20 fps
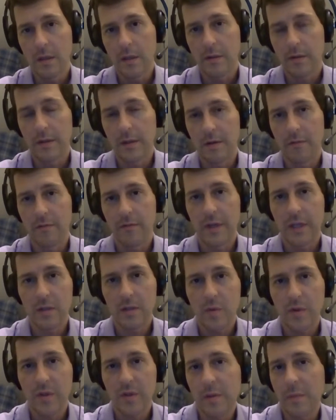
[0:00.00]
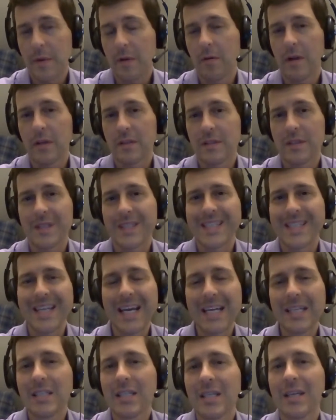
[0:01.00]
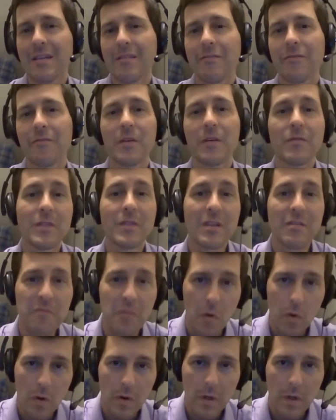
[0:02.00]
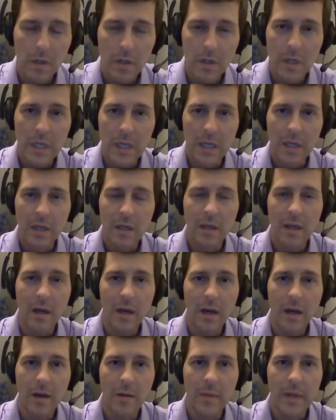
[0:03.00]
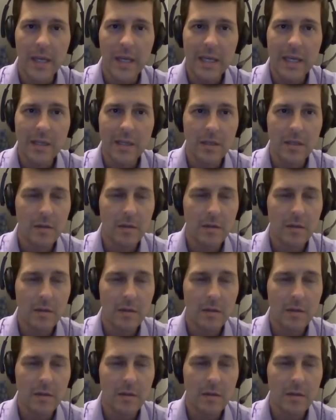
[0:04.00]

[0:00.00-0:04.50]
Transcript: They're available. They've been around since 1954. And